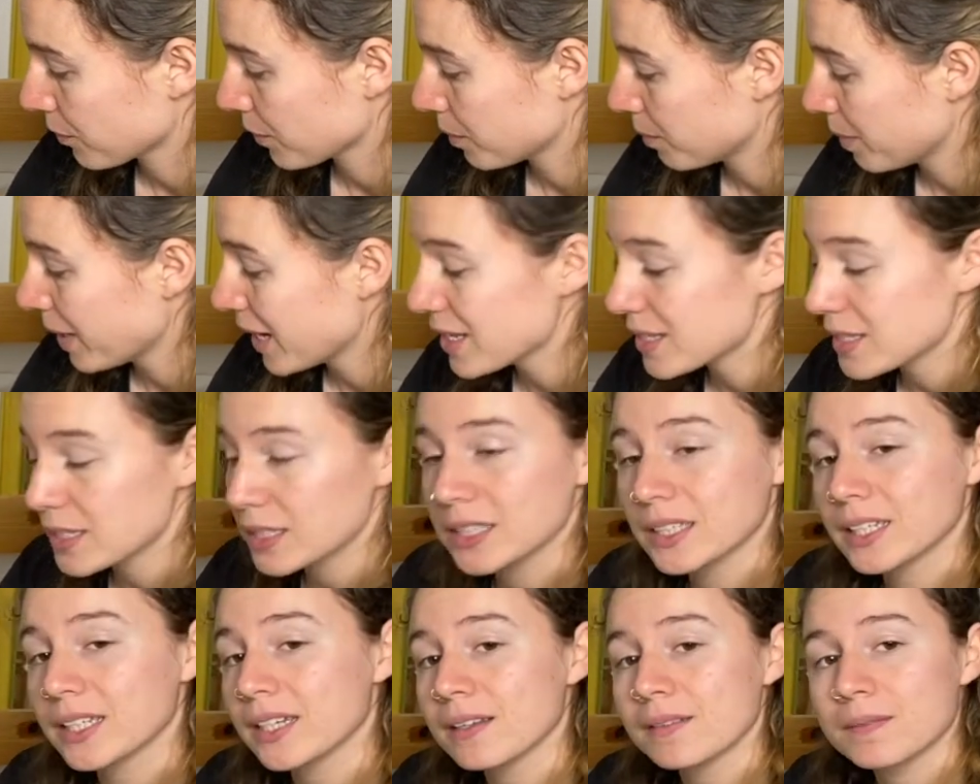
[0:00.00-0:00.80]

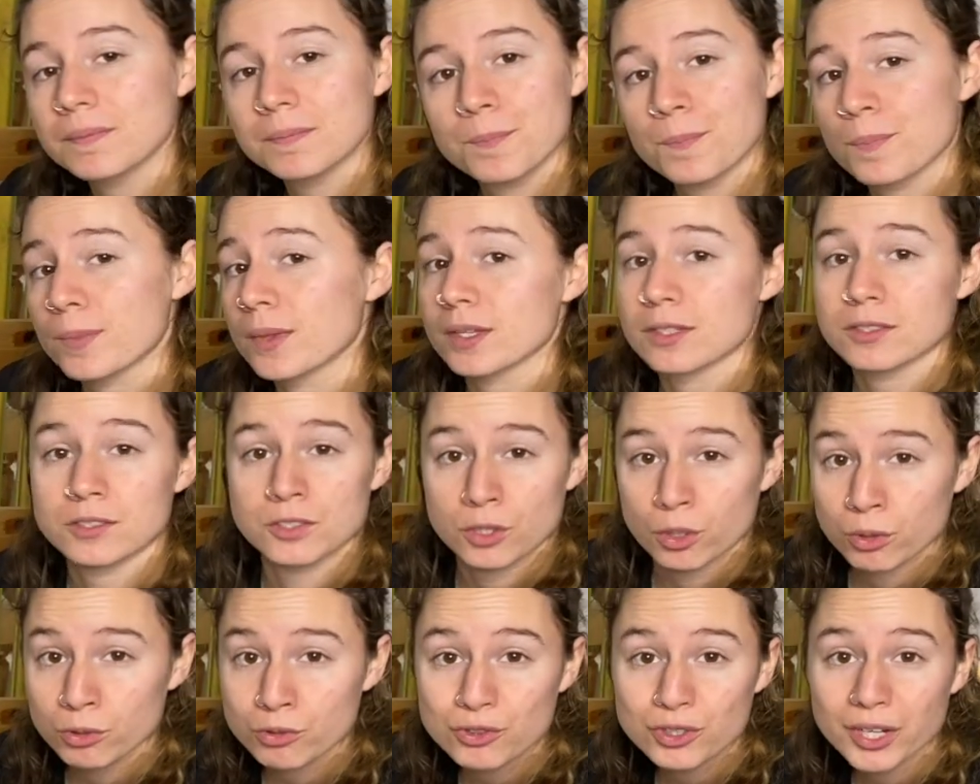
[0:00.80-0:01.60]
basically,
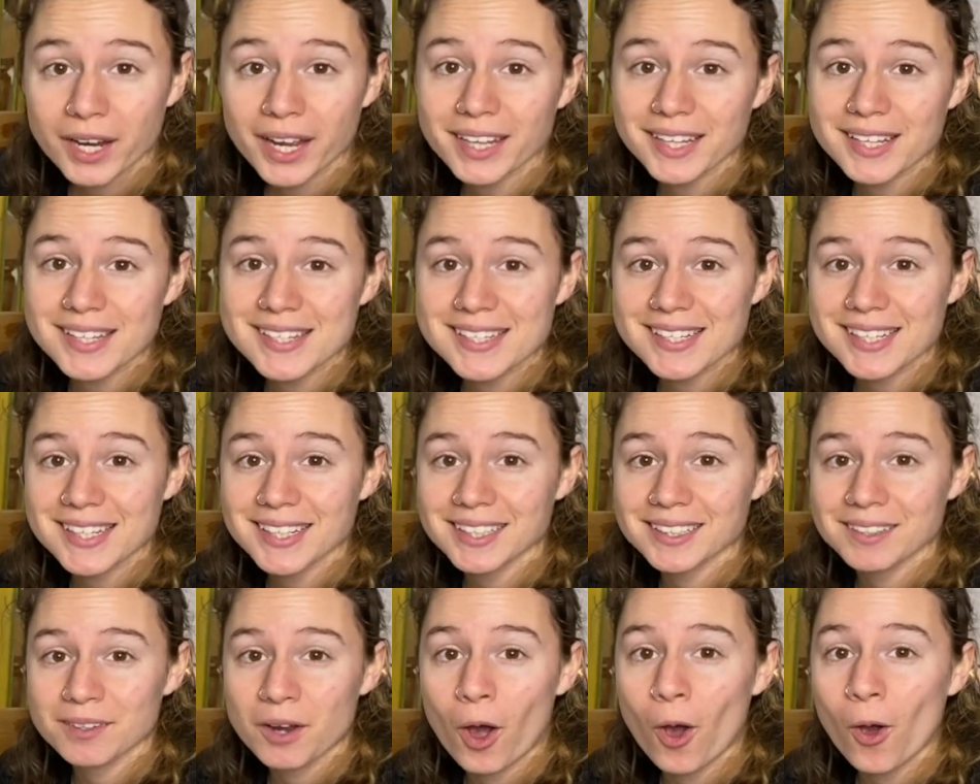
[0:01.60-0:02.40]
don't try this at
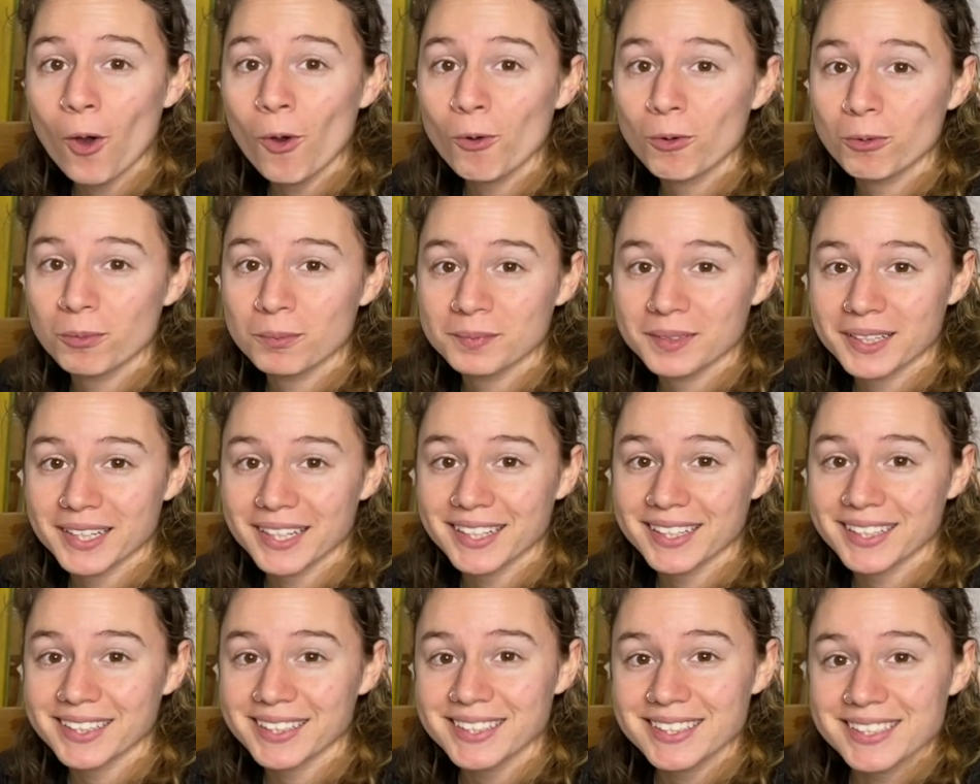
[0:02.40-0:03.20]
home,
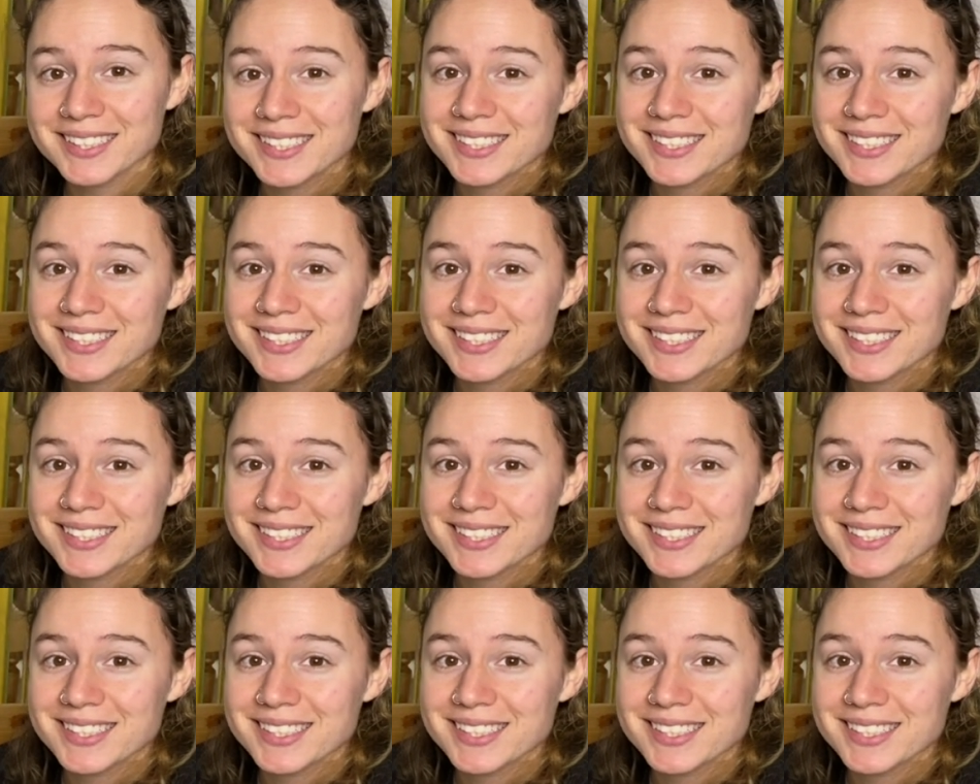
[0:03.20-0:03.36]
kids,